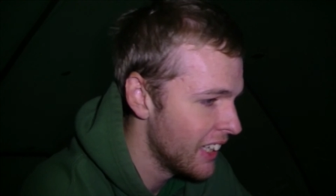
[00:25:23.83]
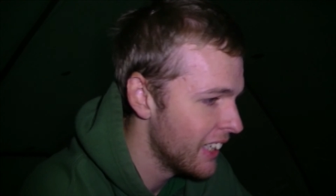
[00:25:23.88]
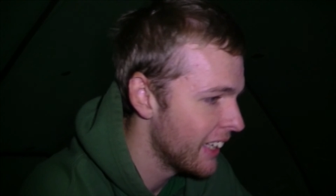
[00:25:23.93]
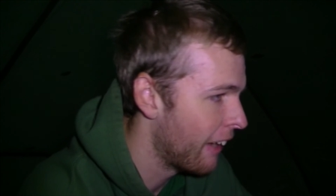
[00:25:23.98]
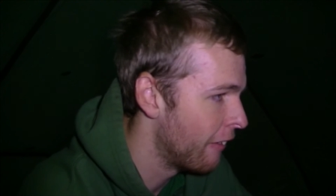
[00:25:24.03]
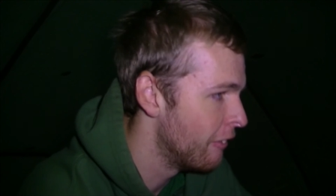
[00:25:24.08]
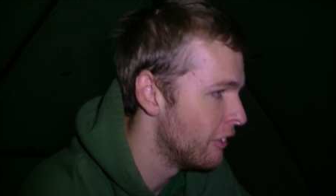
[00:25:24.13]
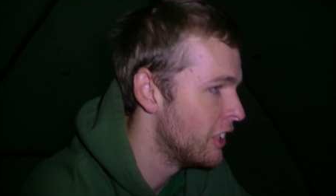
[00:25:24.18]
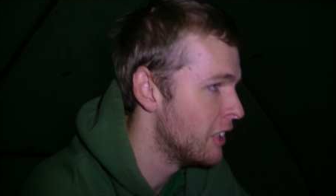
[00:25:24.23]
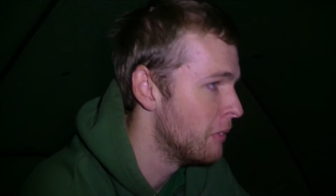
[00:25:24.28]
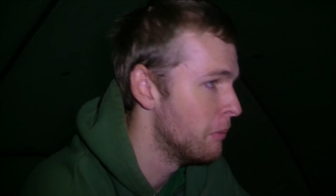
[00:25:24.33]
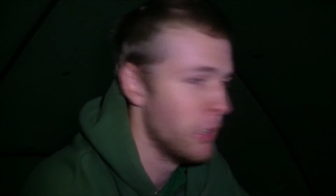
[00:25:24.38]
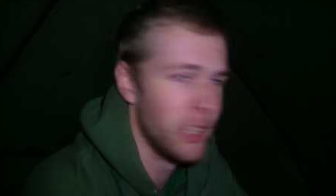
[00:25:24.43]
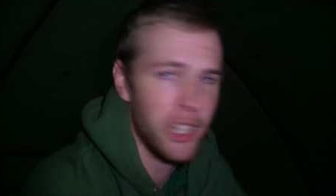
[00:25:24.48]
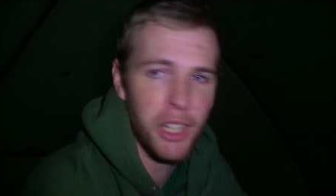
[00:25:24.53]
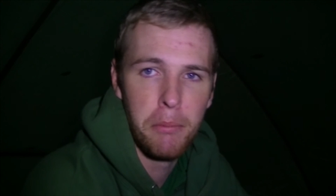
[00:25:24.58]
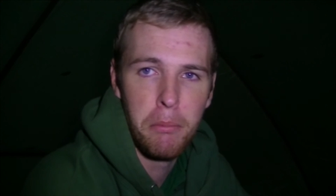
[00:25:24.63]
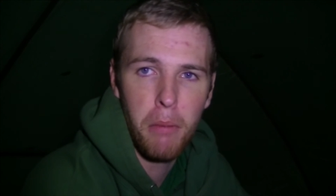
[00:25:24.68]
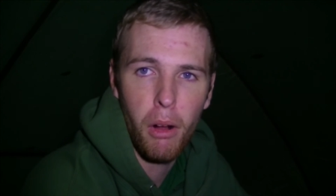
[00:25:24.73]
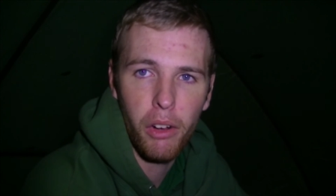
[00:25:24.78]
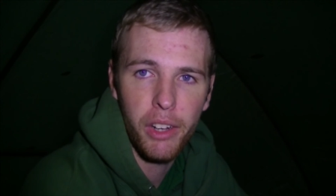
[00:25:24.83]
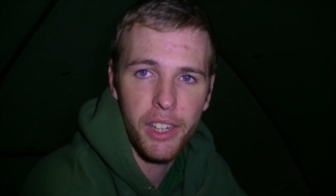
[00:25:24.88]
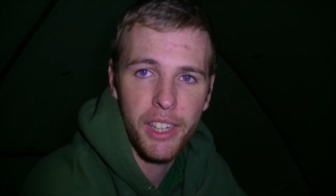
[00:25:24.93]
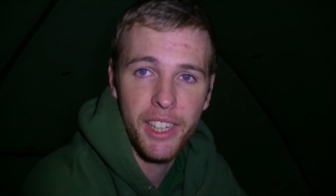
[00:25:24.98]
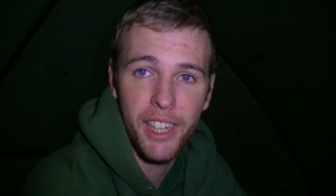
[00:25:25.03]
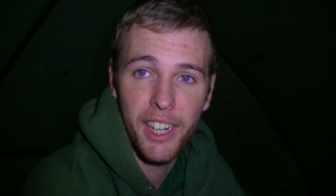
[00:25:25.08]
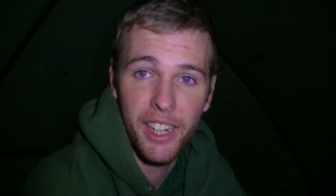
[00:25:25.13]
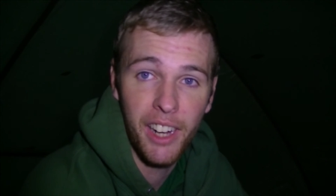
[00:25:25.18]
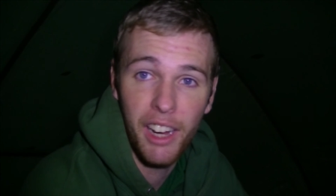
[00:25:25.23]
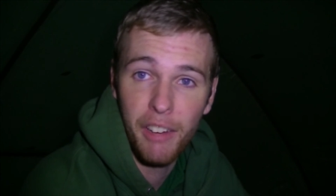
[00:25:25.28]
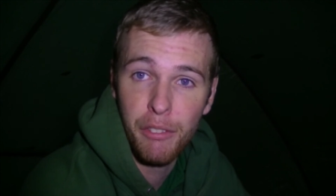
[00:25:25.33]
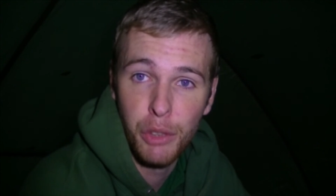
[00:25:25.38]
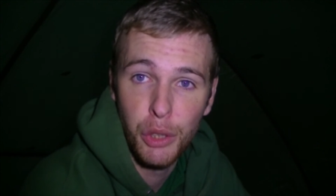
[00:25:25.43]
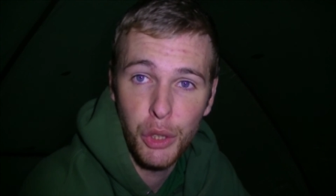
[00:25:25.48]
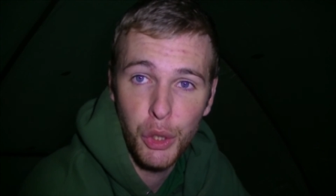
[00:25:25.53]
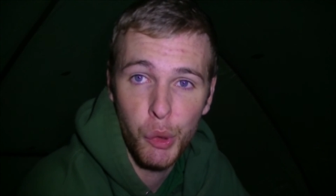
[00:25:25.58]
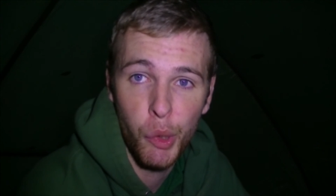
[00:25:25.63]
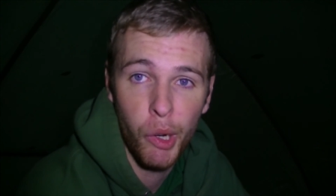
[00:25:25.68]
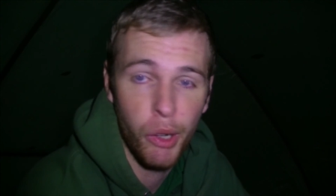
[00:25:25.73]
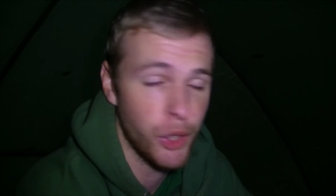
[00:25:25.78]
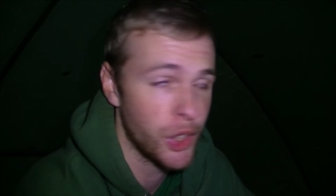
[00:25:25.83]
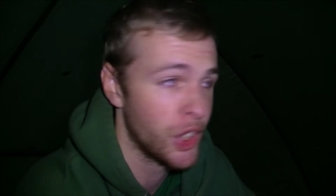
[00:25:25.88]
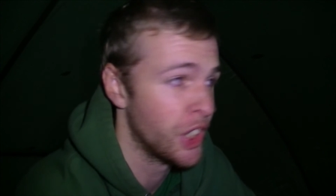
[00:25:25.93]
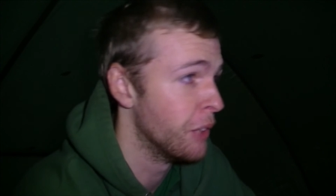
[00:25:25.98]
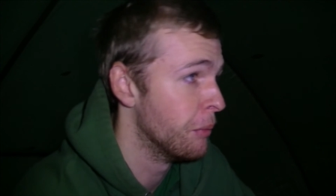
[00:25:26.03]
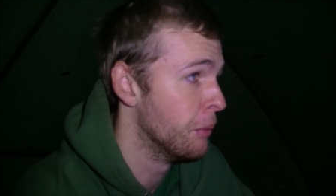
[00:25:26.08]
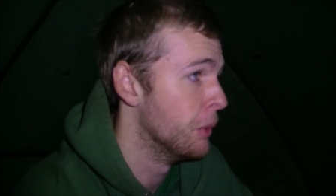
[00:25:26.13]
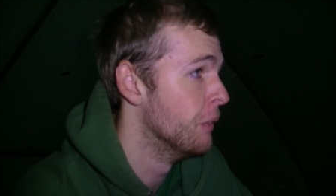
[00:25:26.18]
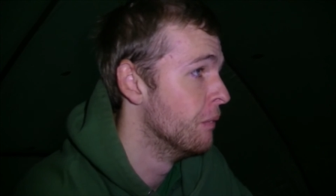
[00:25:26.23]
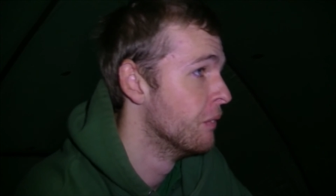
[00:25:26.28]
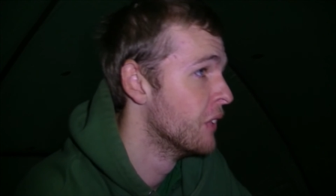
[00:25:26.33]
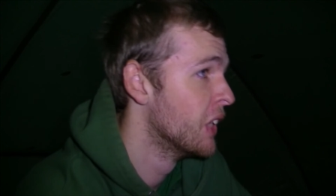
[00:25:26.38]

Everything's muddy and boggy, and I haven't used a ground sheet, but